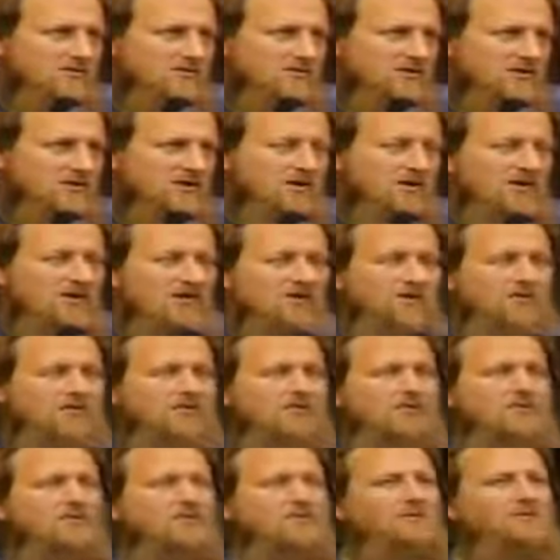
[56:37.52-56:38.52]
You
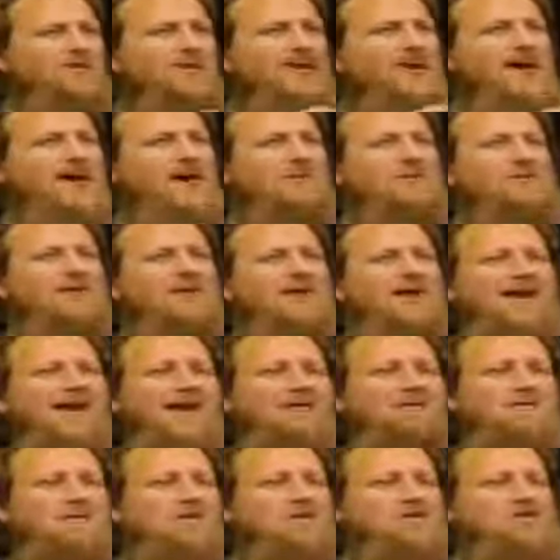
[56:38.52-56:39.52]
know, becoming
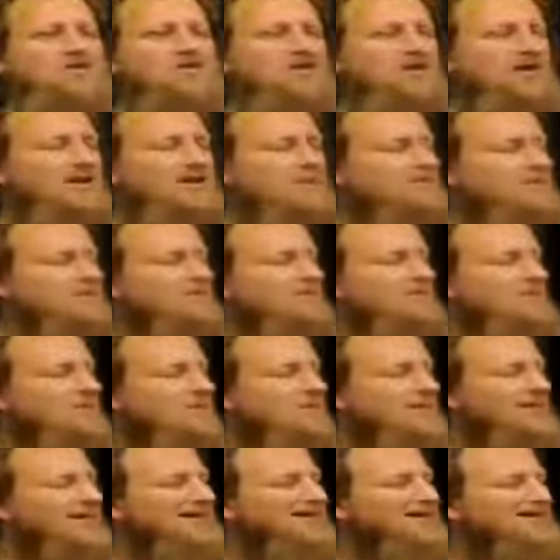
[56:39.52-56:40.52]
a Muslim
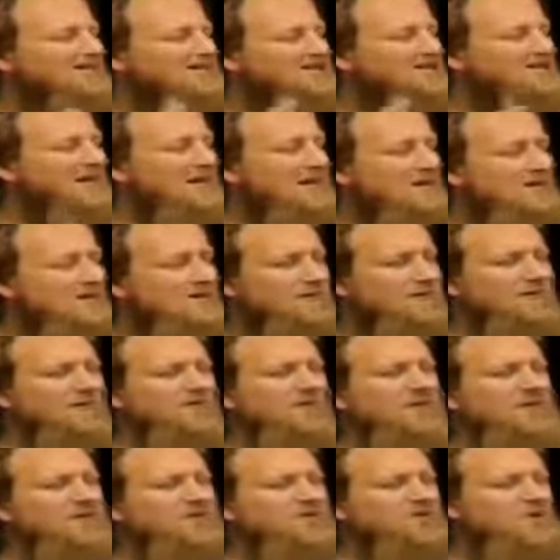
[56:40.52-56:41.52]

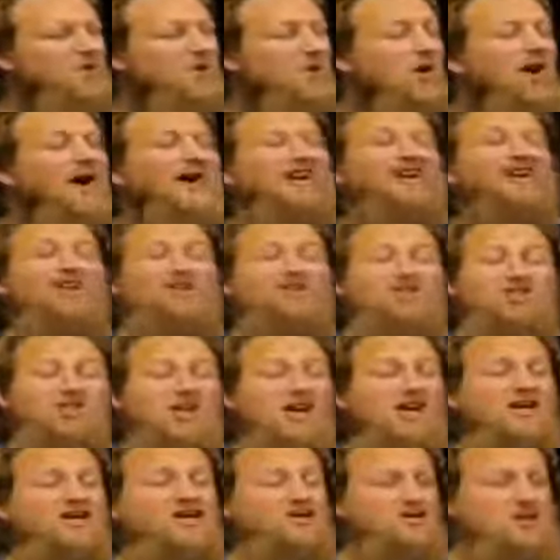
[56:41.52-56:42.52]
itself is quite a
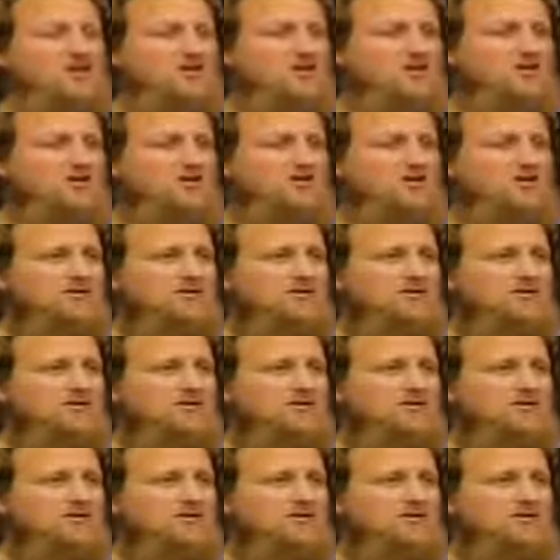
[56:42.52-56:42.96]
challenge.